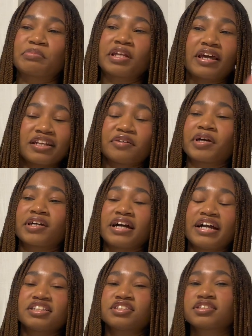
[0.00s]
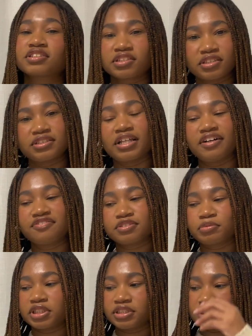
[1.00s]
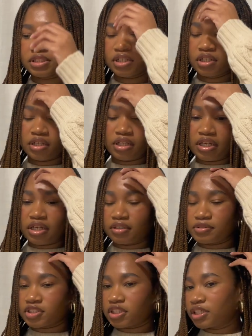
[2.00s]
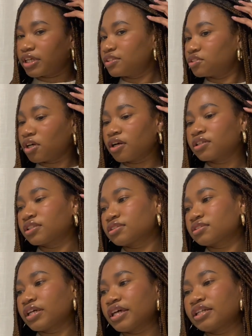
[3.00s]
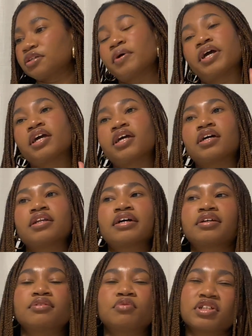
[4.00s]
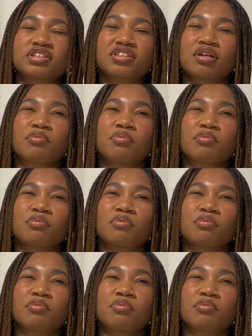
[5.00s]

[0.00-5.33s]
But anyway, I just left because it was gonna get dark anyway, and I wanted to come